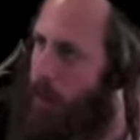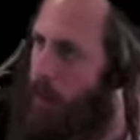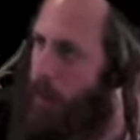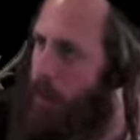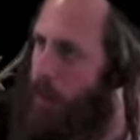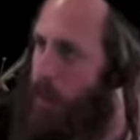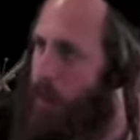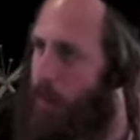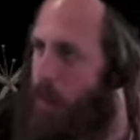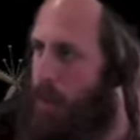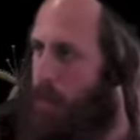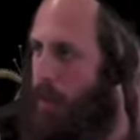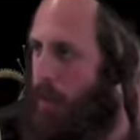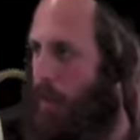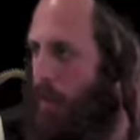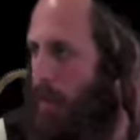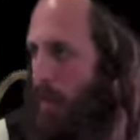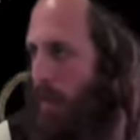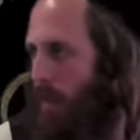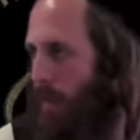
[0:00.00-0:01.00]

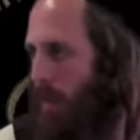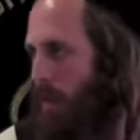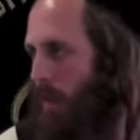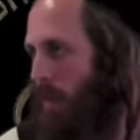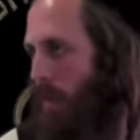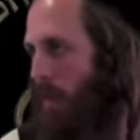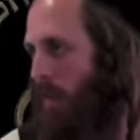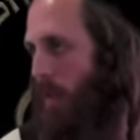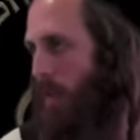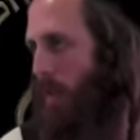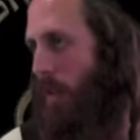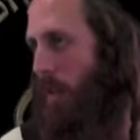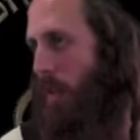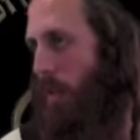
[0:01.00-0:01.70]
No one is speaking in this clip.